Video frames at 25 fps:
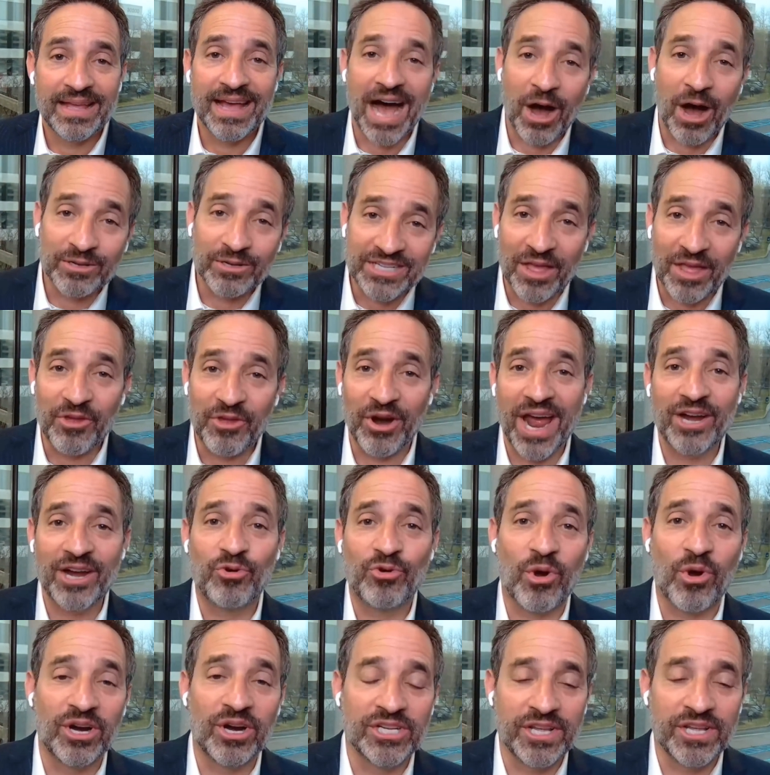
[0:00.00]
Outside their
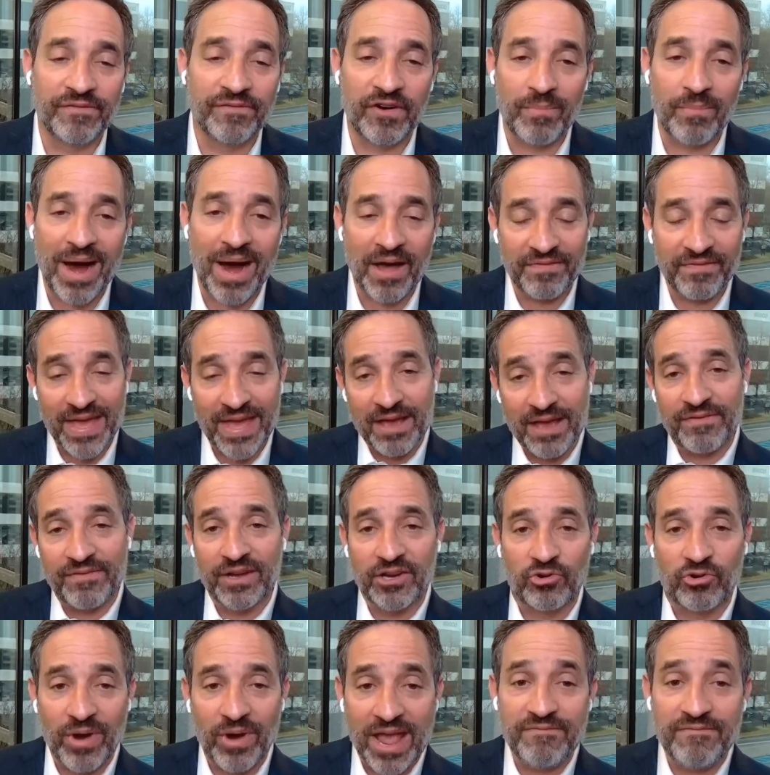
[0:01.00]
headquarters in Vermont, they have a
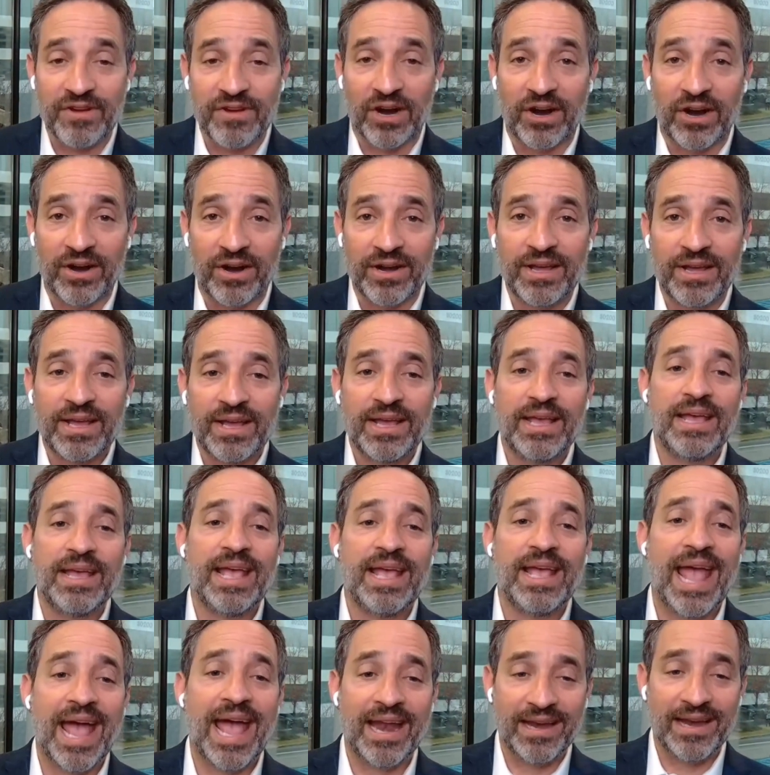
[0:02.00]
graveyard.
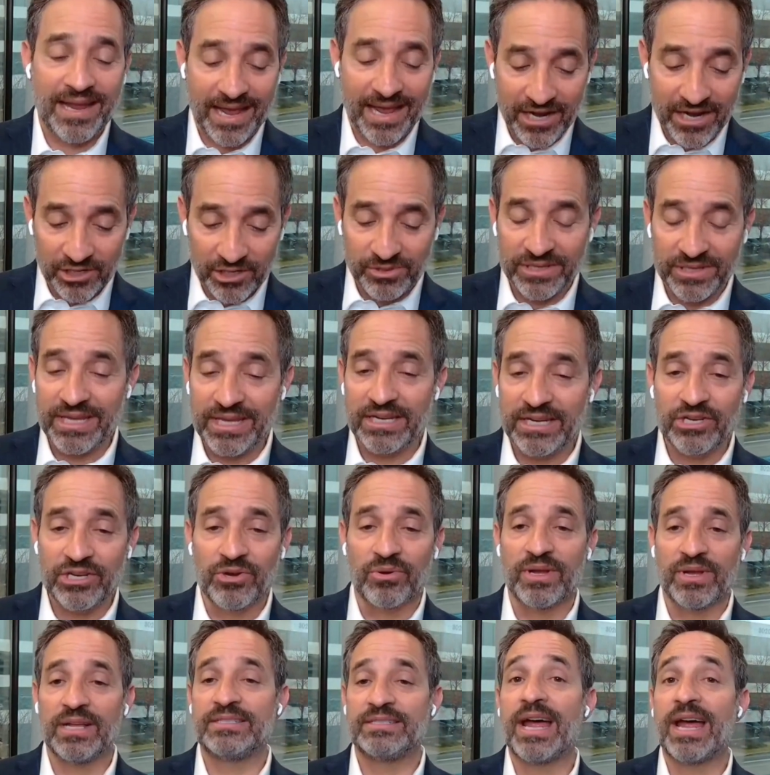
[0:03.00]
And here's what they
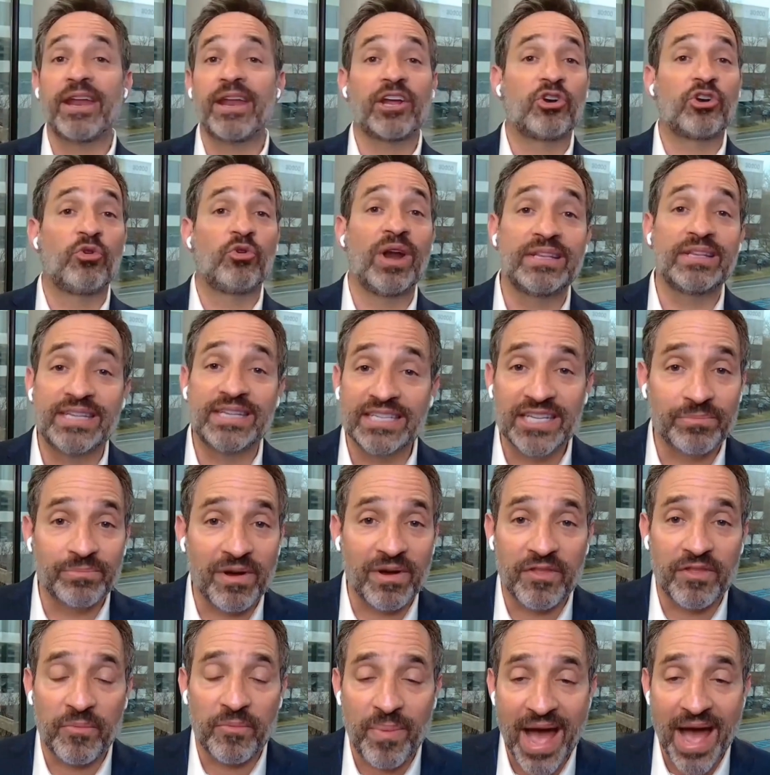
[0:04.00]
do. It's not a criticism
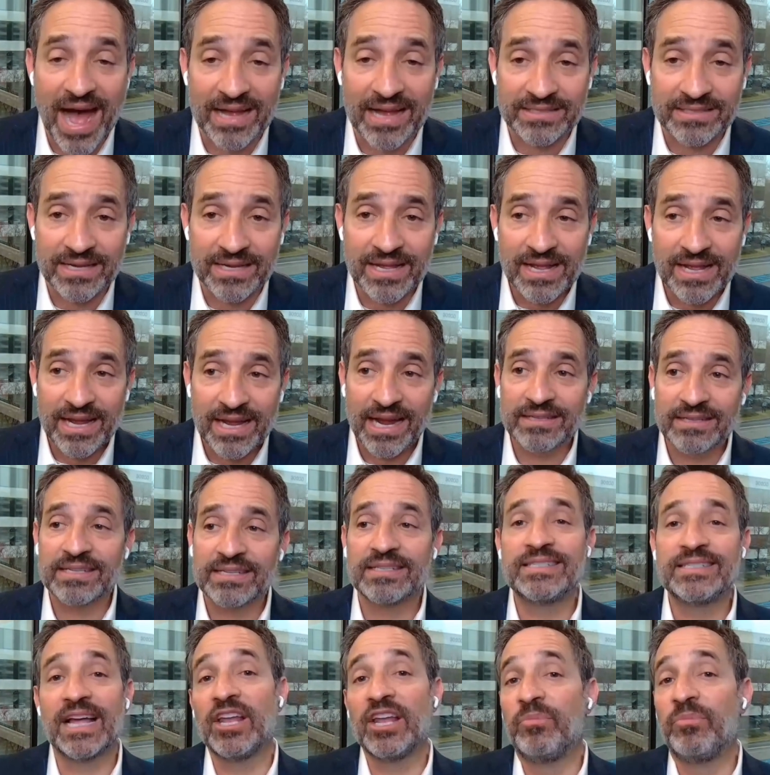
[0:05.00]
of the past.
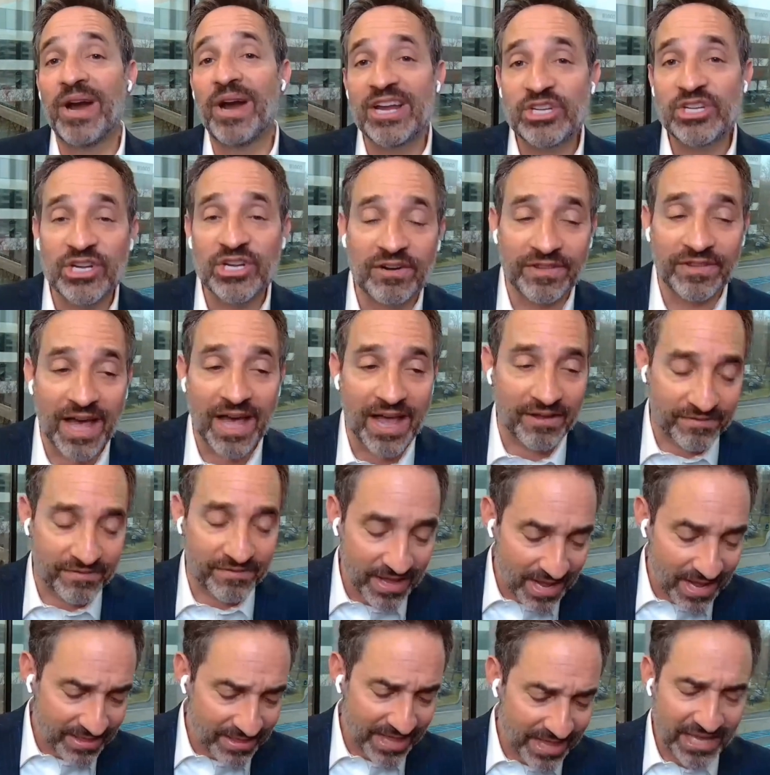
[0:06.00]
It's a celebration of
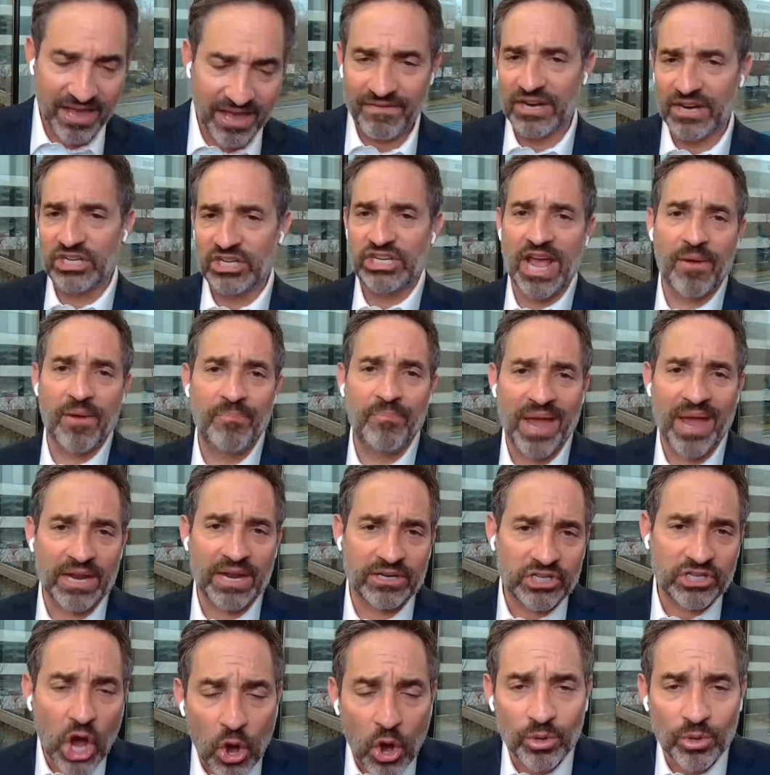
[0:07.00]
life. They give it a
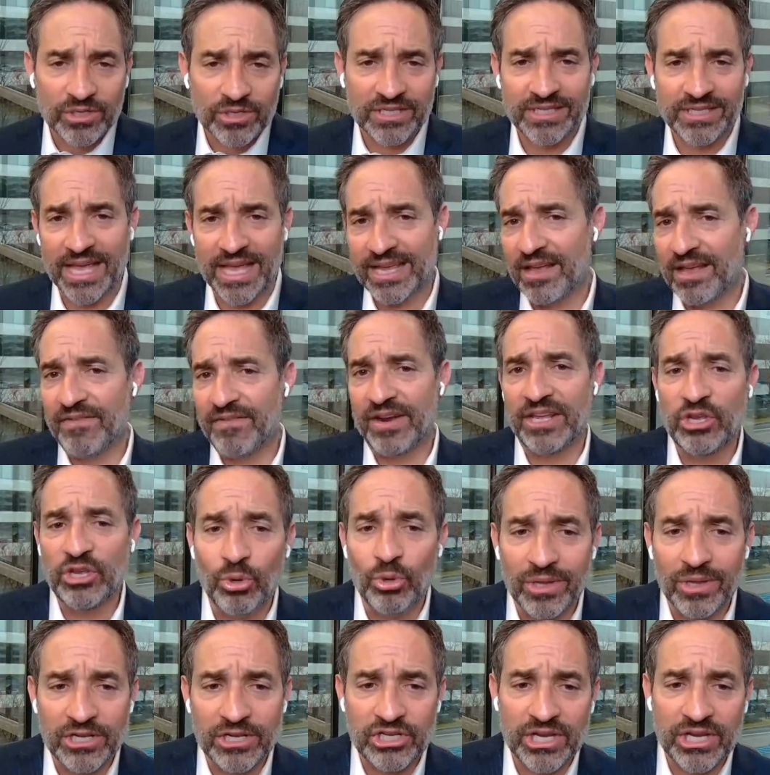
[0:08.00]
champagne toast, they give it a
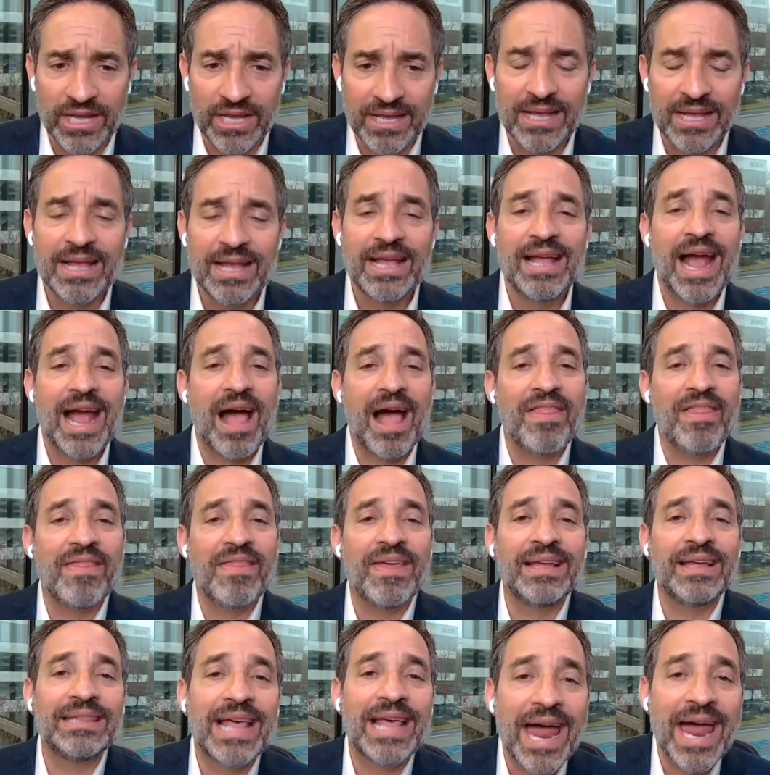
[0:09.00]
eulogy,
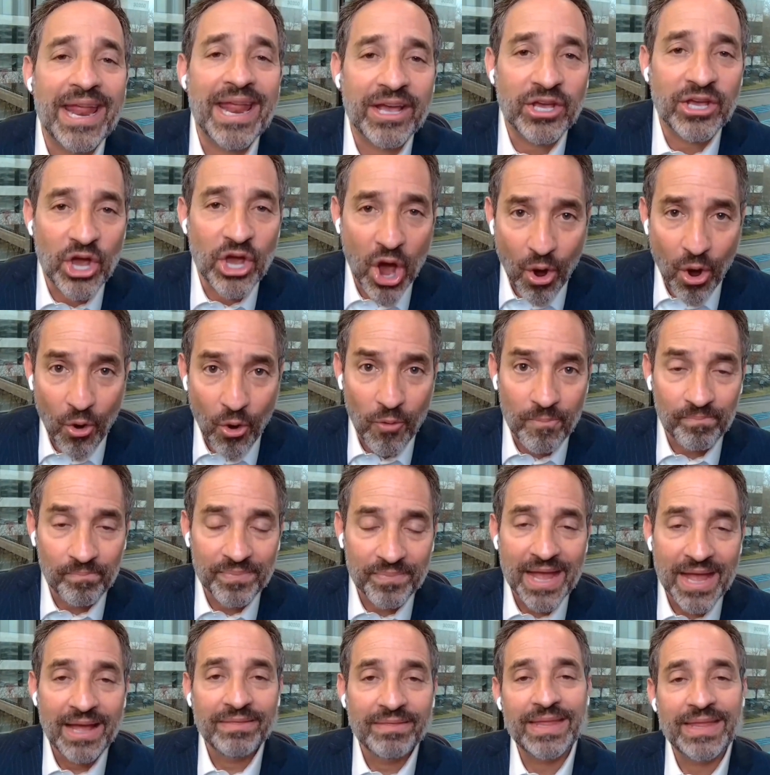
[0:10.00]
and then they let it go.
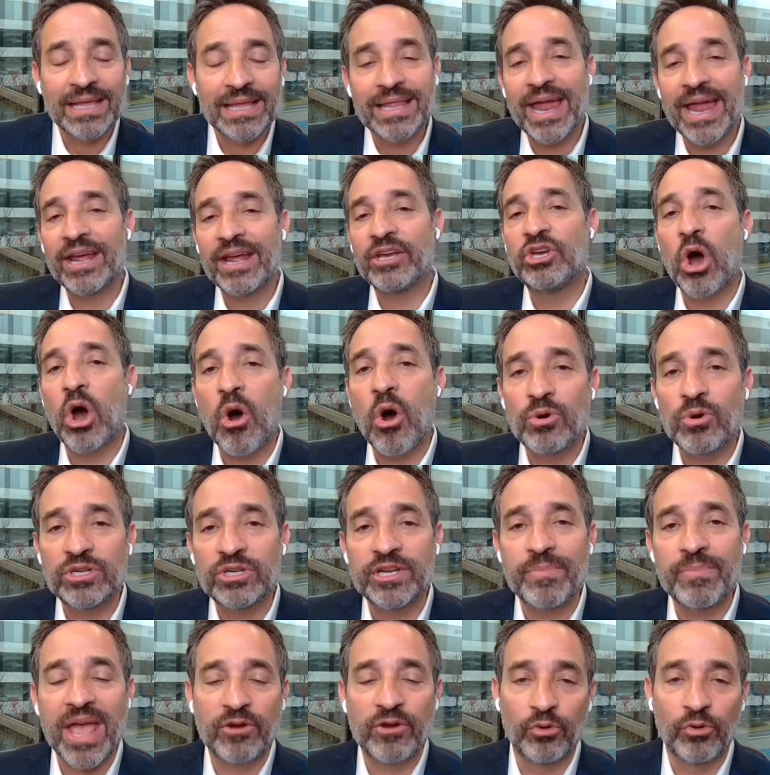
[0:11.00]
They let it
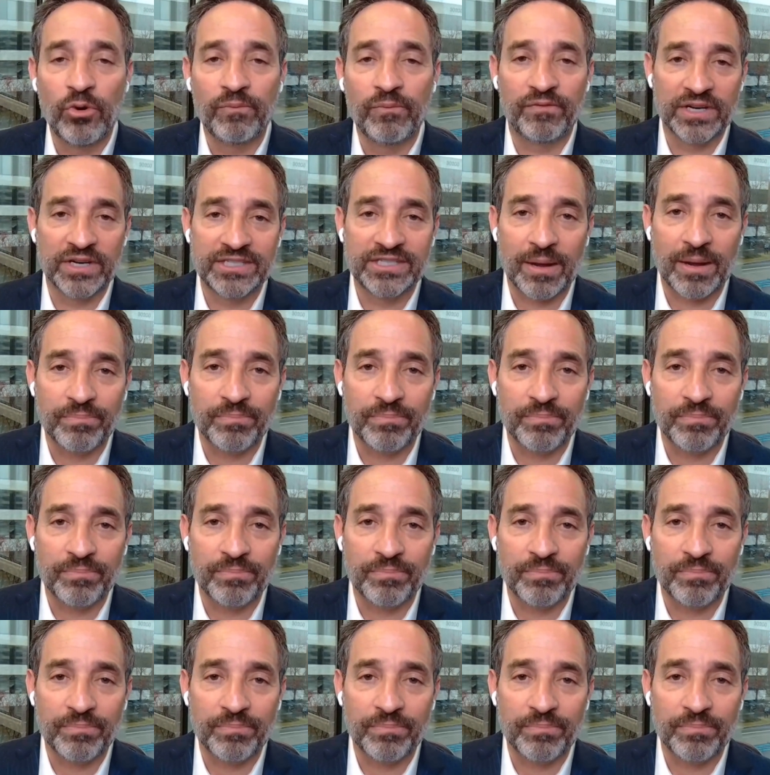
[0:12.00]
go to make room for